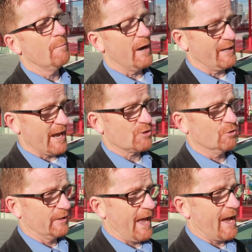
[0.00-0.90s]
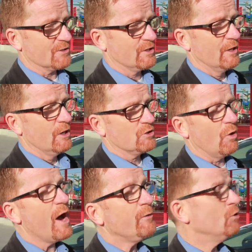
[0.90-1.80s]
by natural gas.
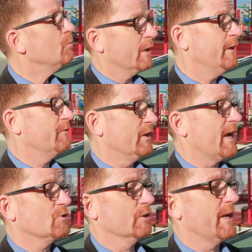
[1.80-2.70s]
So I do believe that natural